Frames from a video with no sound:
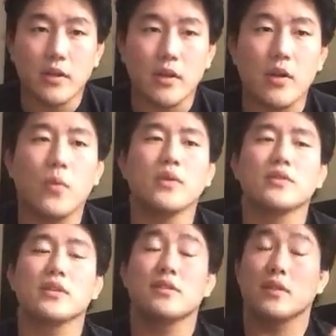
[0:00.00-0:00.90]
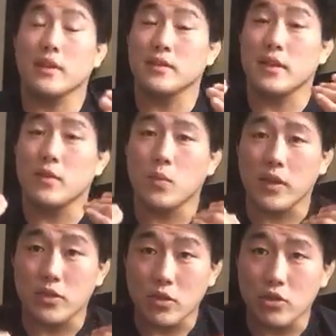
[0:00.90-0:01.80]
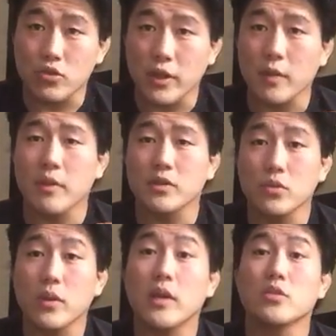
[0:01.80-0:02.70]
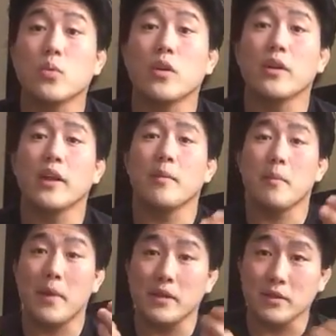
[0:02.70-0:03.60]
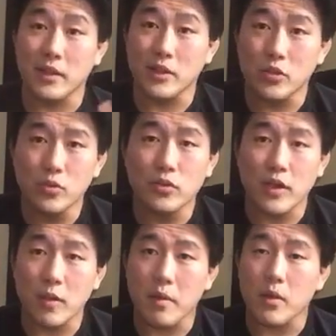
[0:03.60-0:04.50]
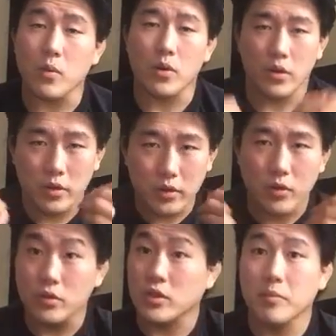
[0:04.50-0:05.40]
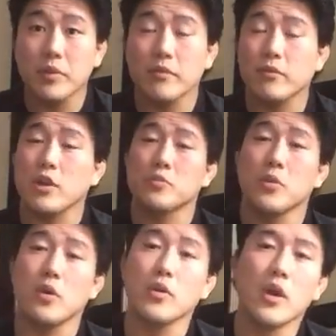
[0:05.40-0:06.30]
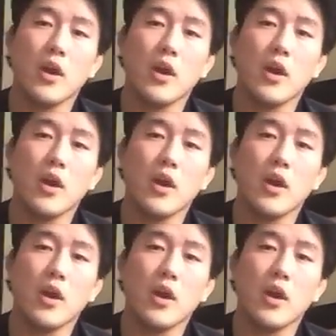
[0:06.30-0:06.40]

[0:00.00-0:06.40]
Once like I said, when I start drinking my 2 gallons of water a day, my body's going to get used to that amount of water, go into complete flush mode,